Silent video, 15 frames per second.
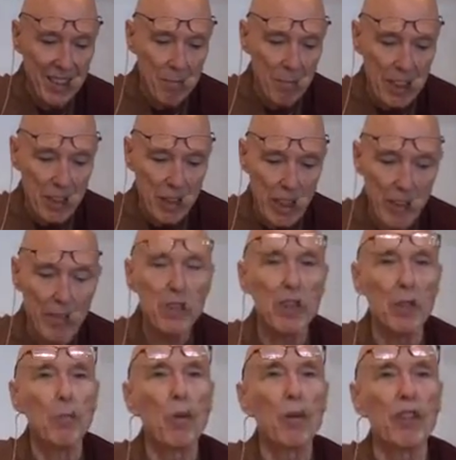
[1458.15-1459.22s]
my chief
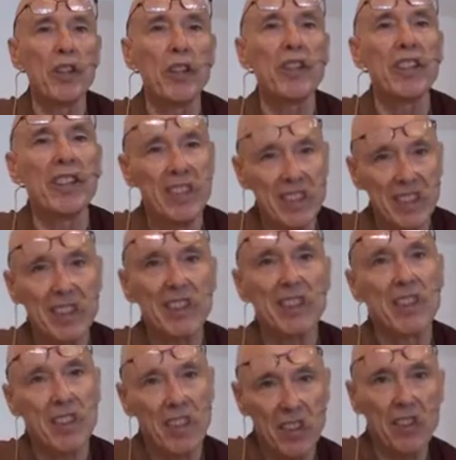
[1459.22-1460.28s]
supporter is
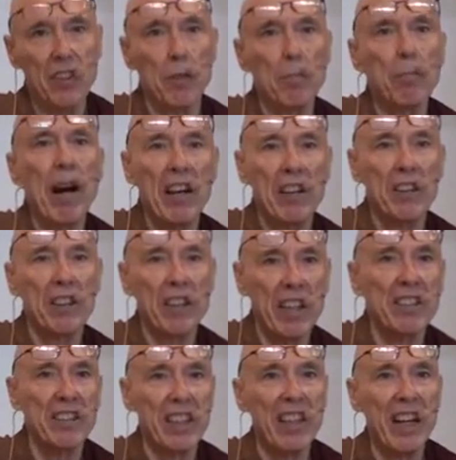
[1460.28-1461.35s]
the Pada
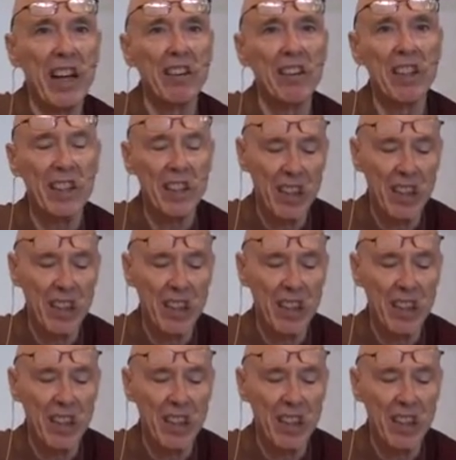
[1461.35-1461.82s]
Ghatikara.